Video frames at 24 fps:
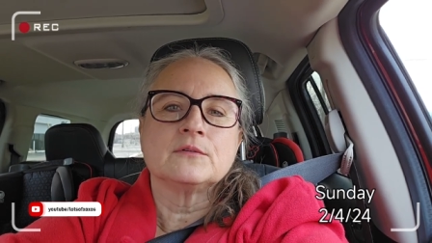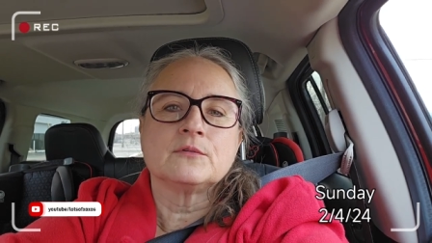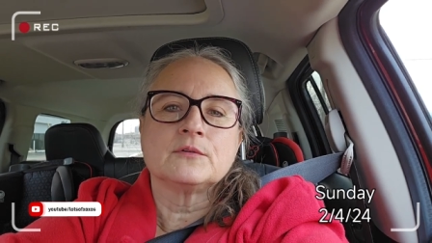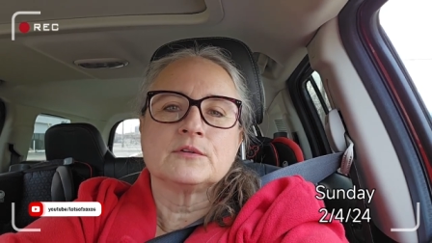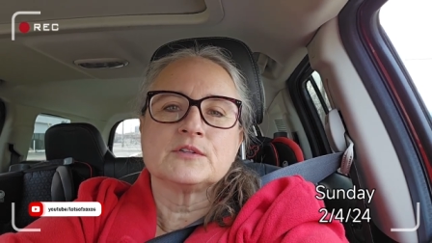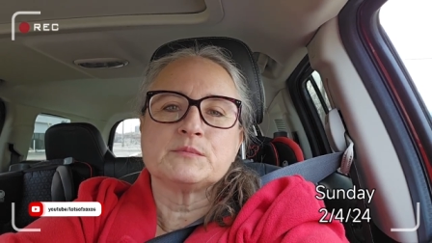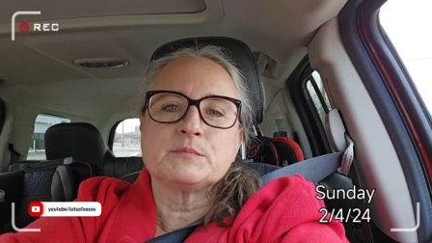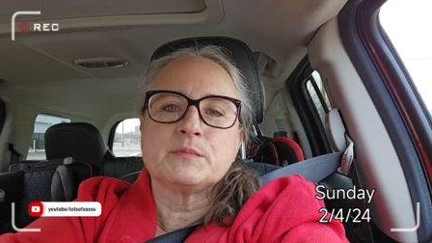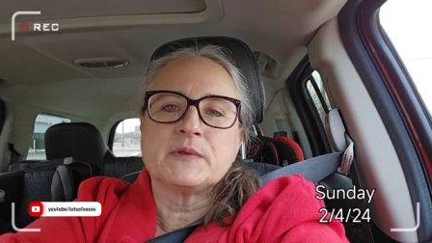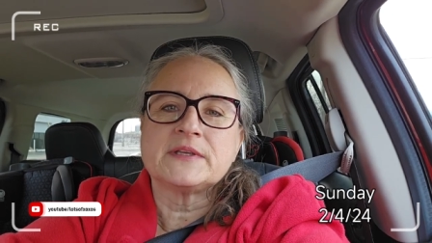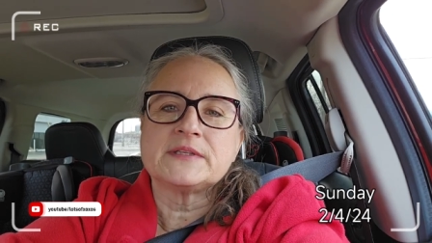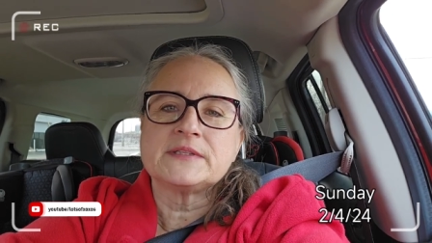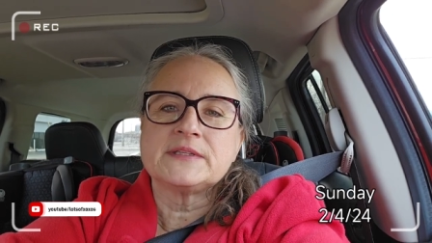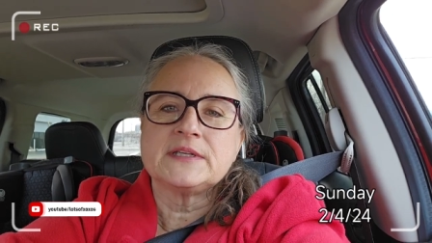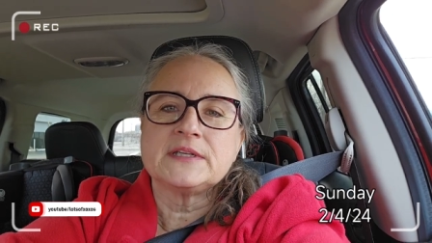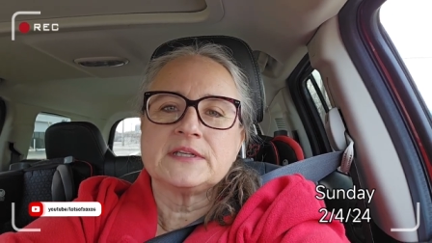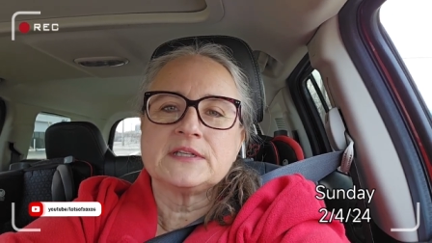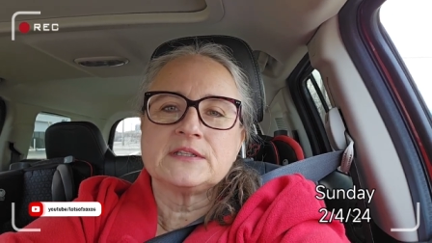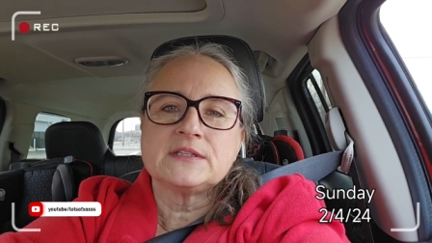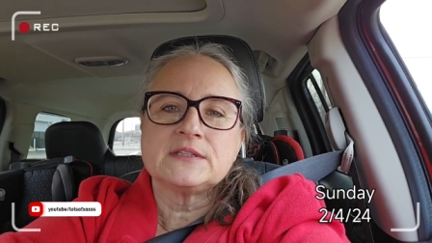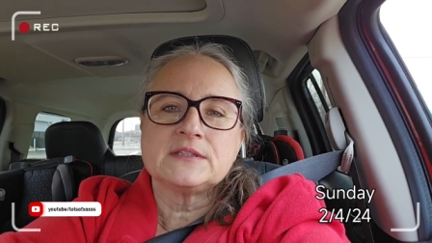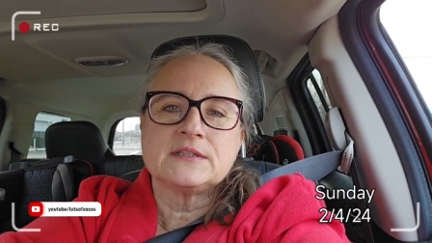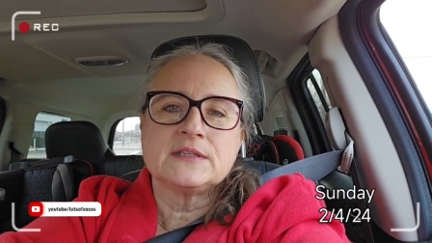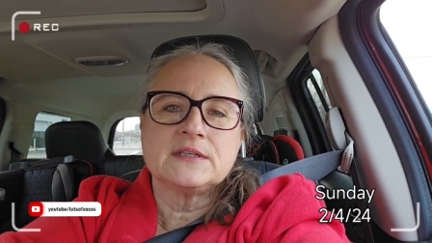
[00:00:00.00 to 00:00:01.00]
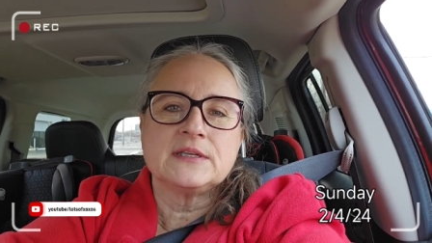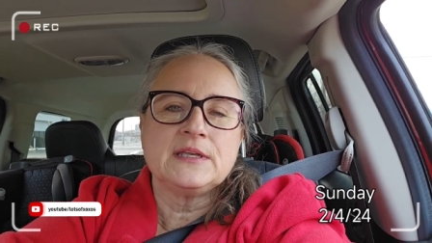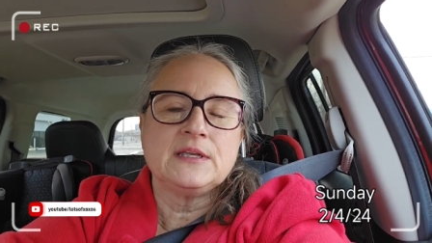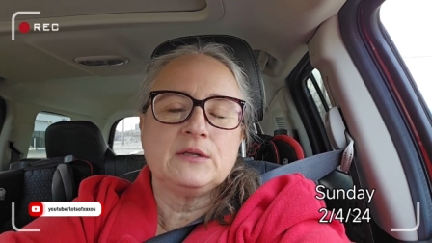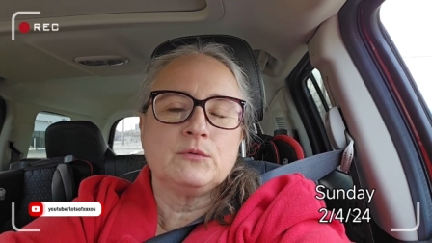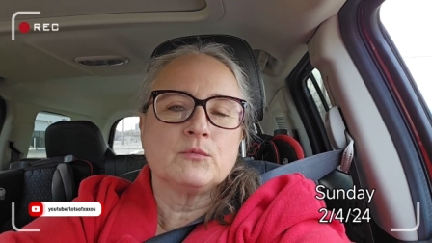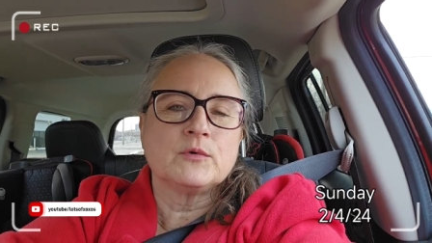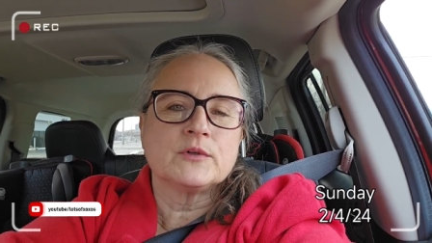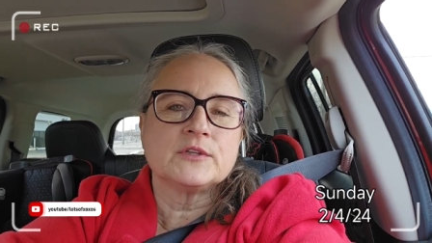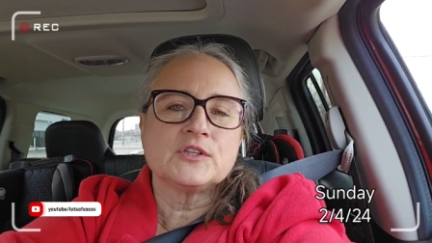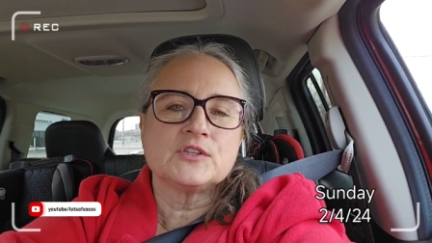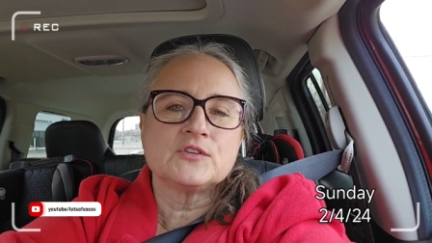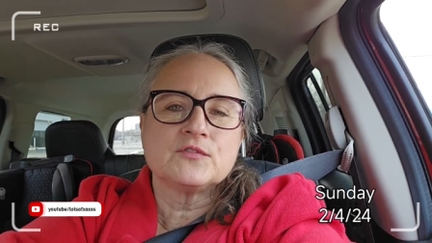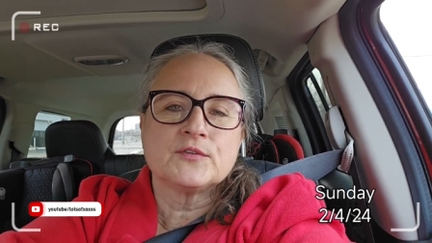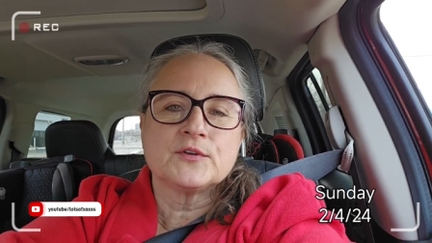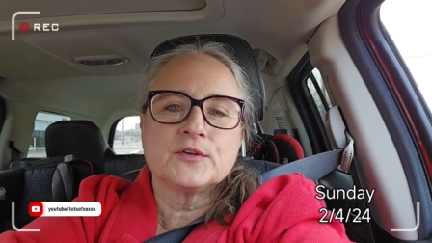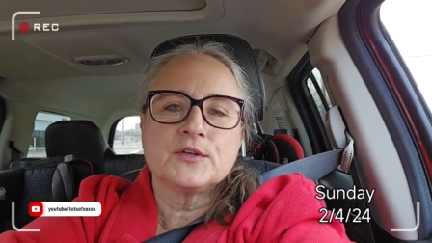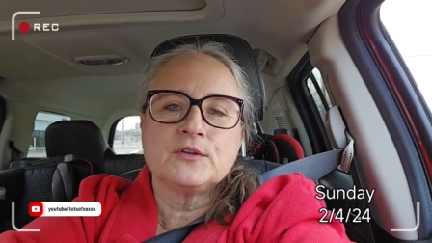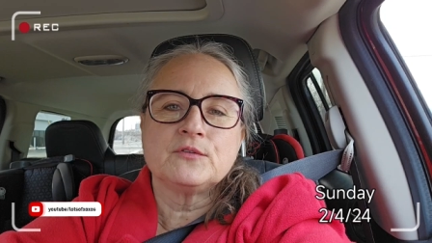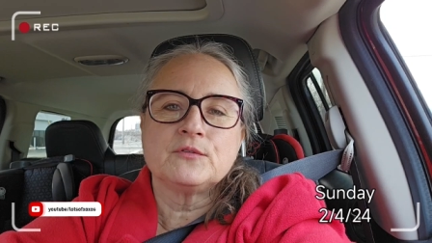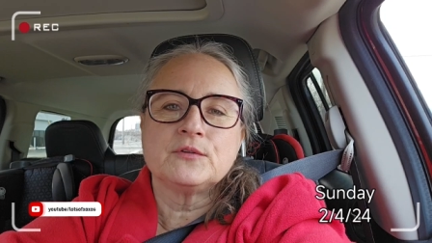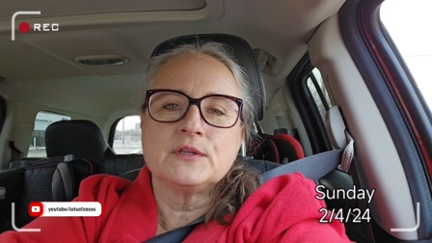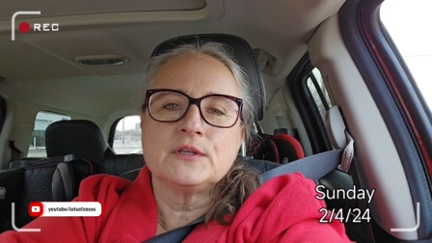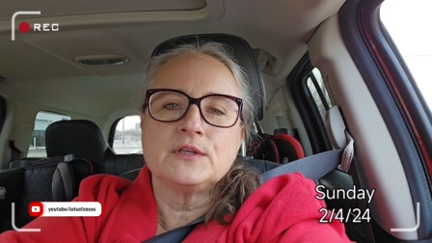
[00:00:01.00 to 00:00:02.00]
Lord's blessings that He wants for
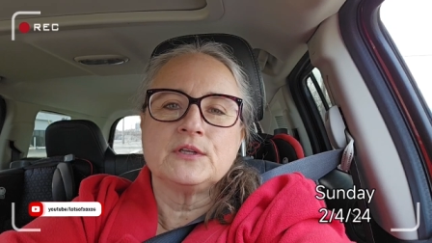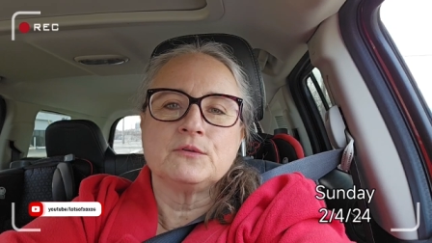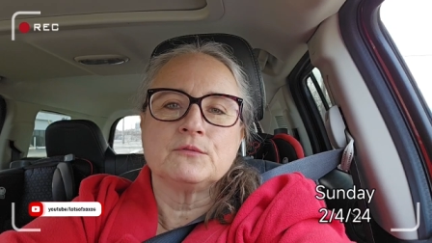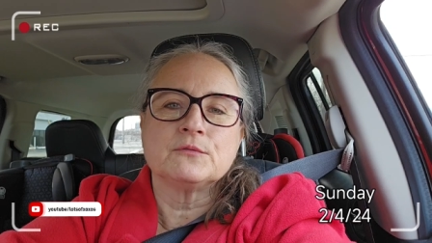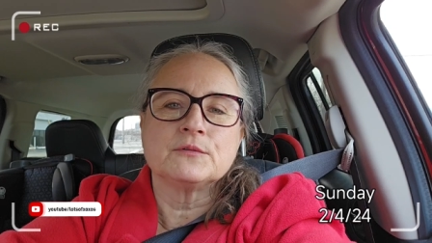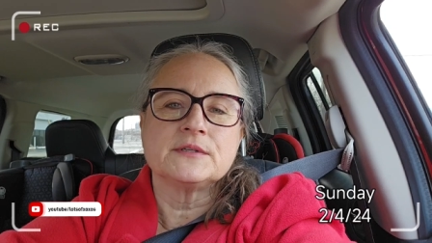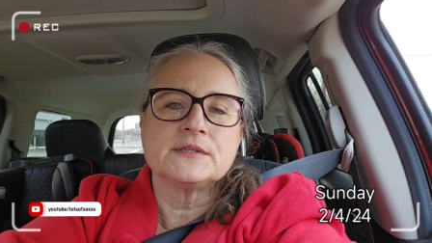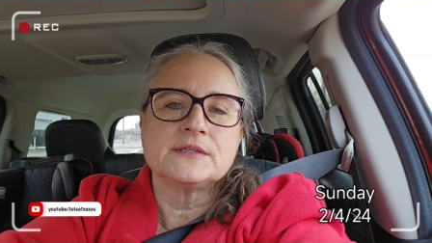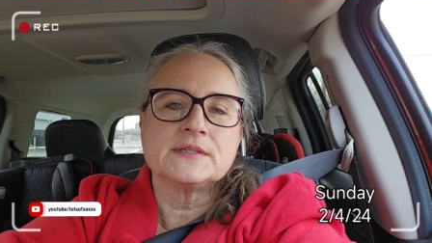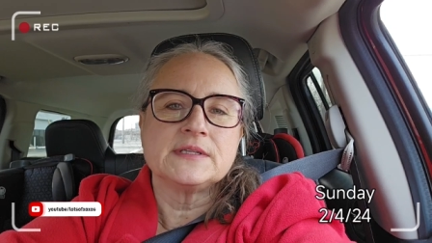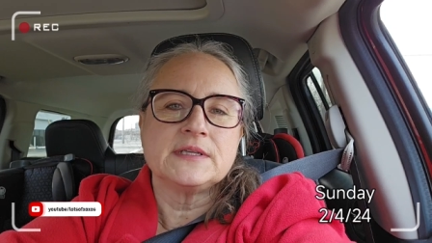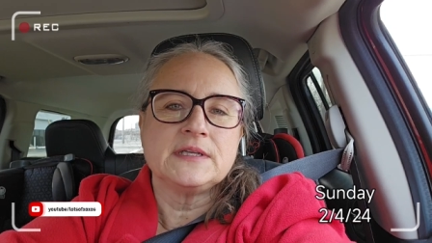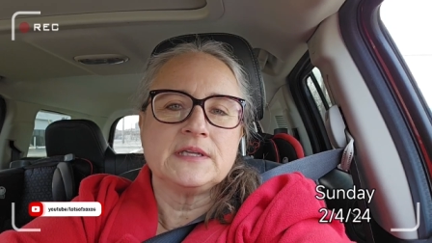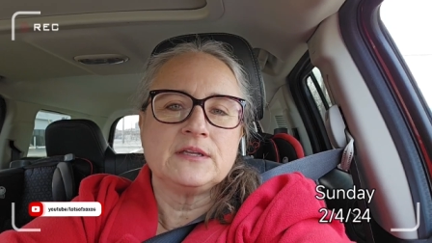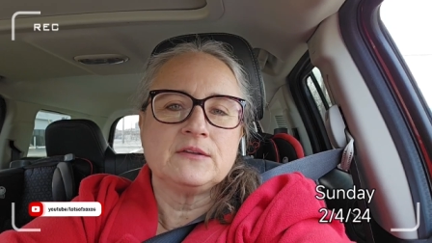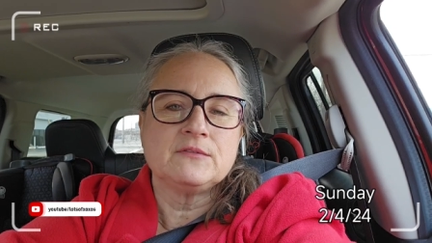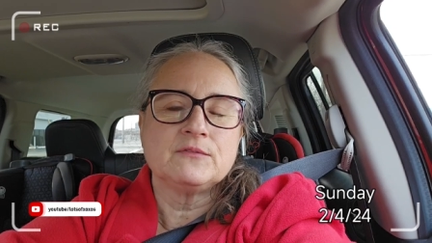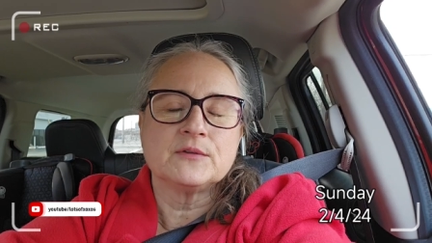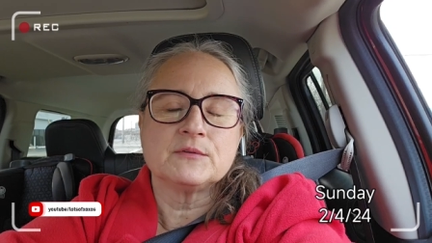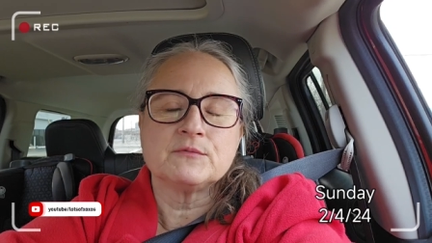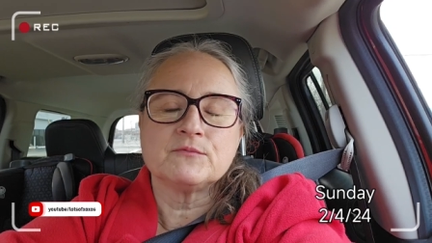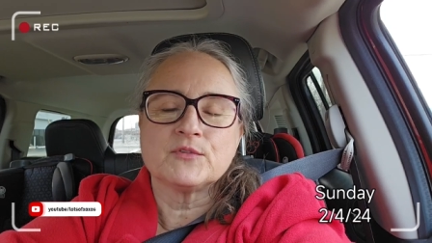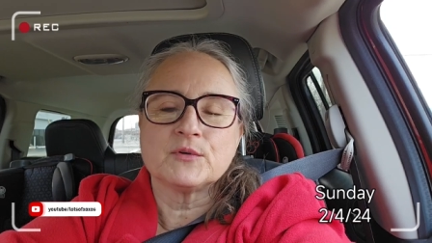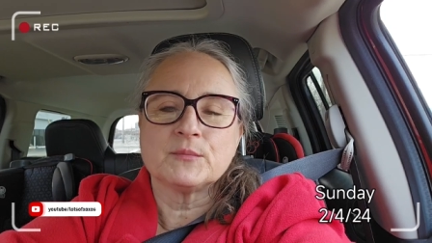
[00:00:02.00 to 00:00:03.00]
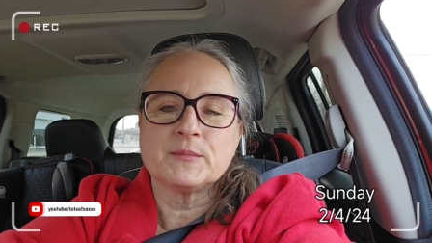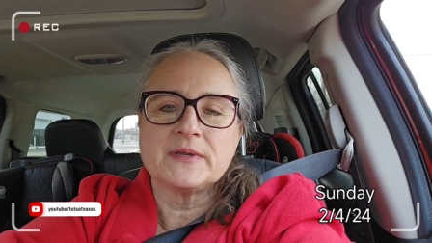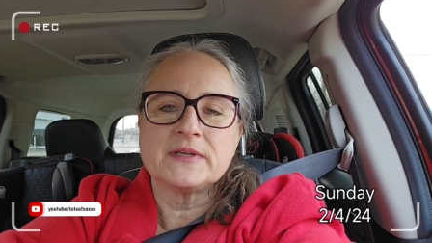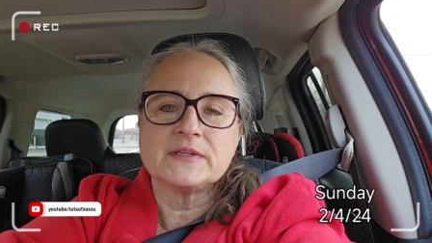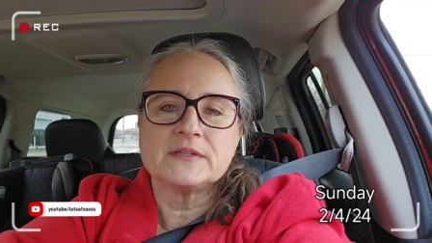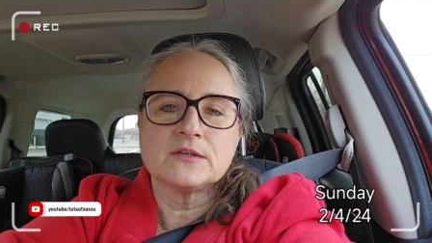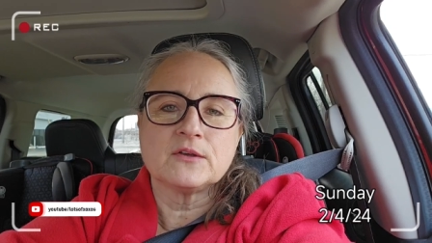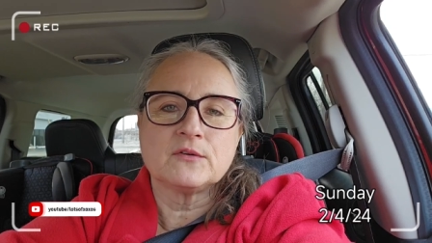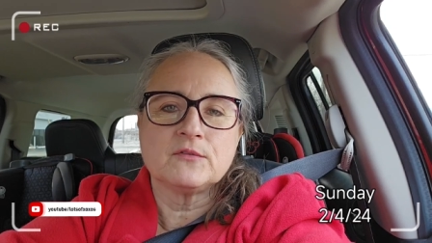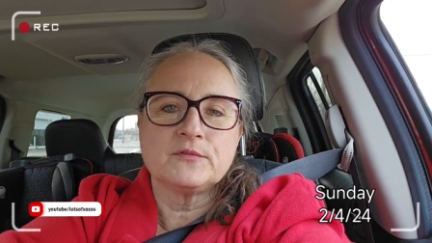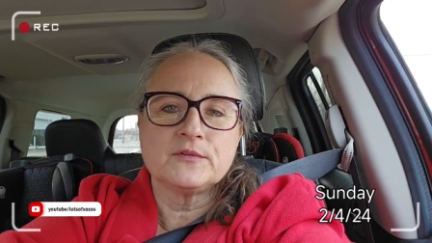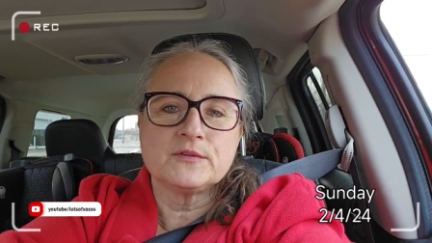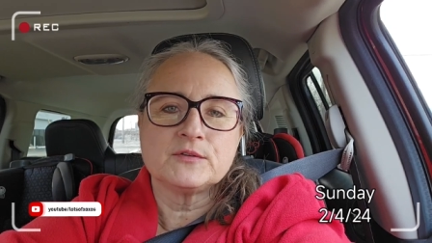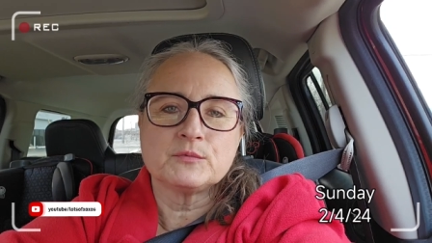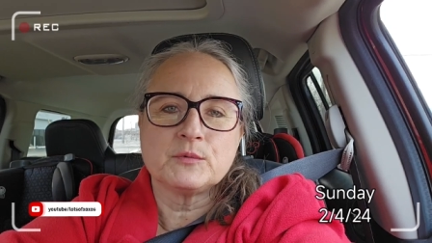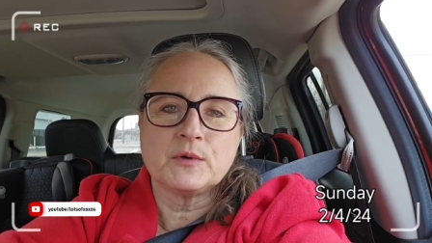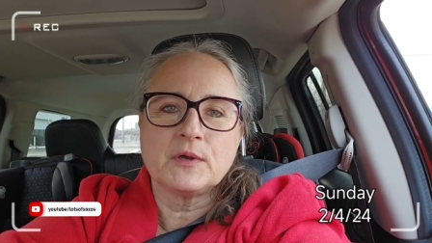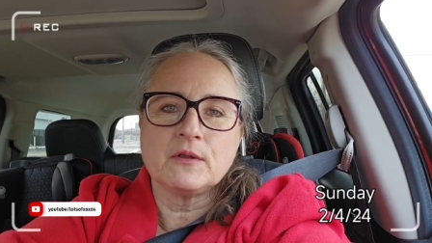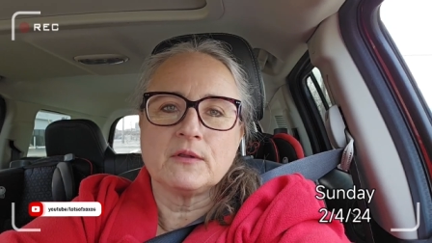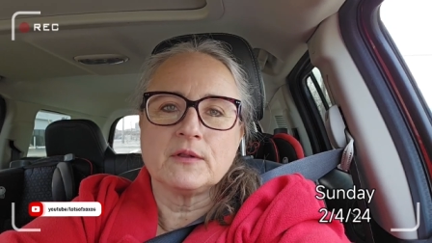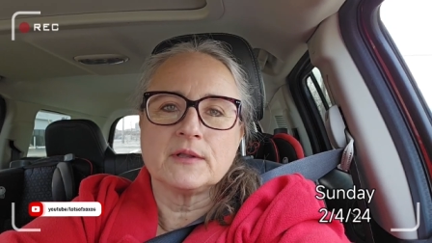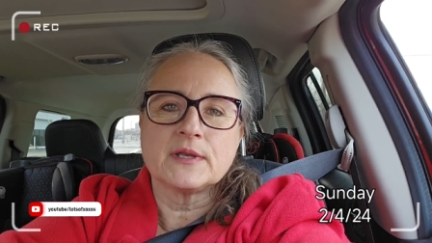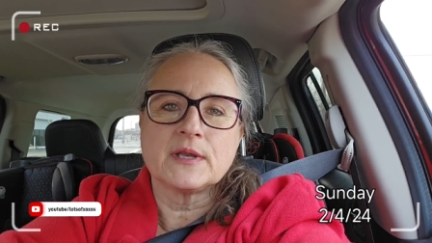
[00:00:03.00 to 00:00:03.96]
you that you receive, and for myself as well.